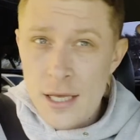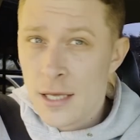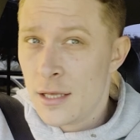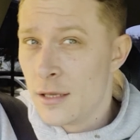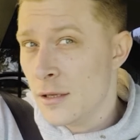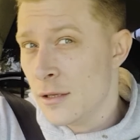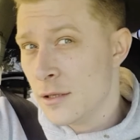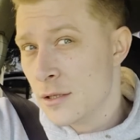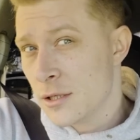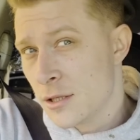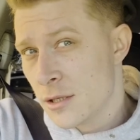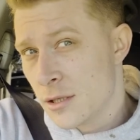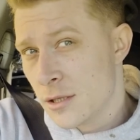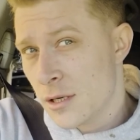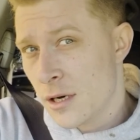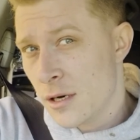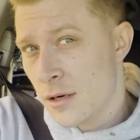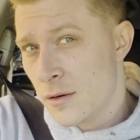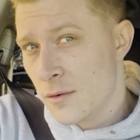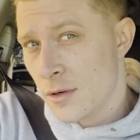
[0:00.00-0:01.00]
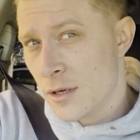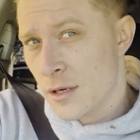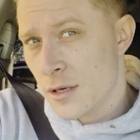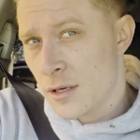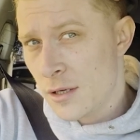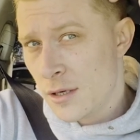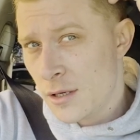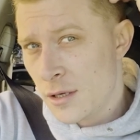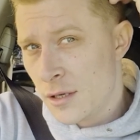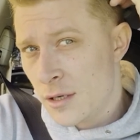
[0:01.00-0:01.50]
It looks so
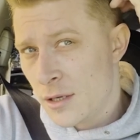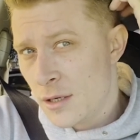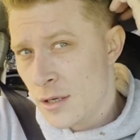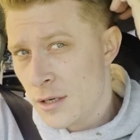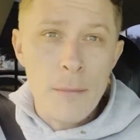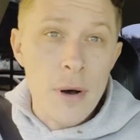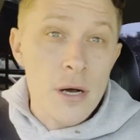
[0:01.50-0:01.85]
good.